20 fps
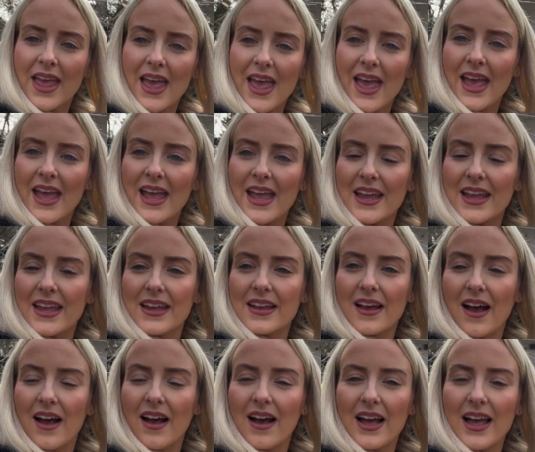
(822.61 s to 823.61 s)
hey
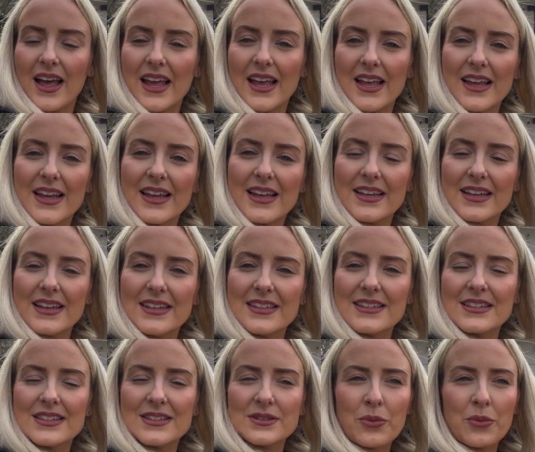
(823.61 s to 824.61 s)

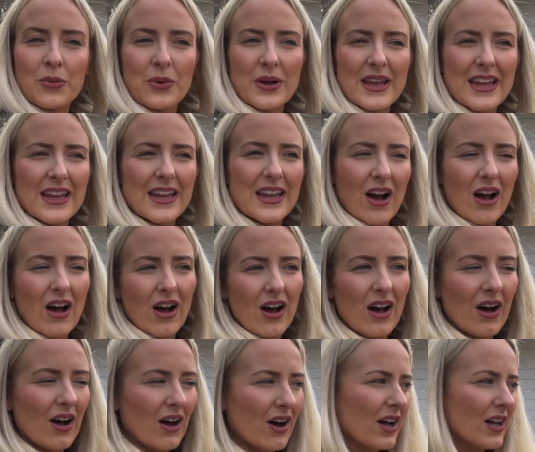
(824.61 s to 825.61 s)
guys, we
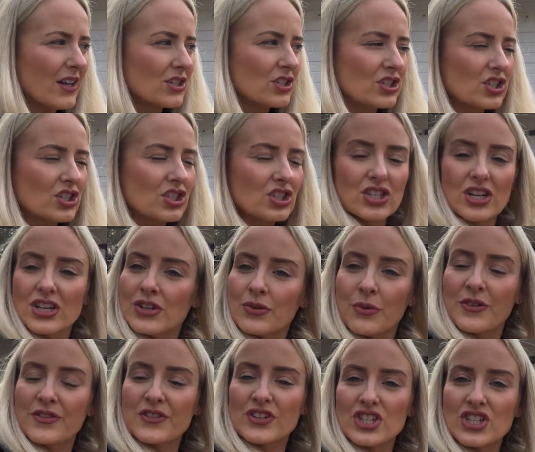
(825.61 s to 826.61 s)
are just,
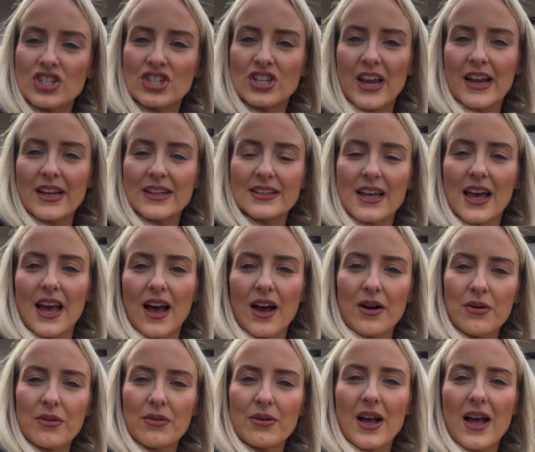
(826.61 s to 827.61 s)
we've just checked
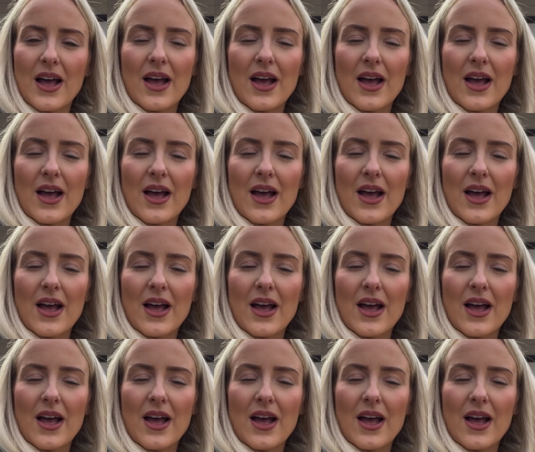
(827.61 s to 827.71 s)
out.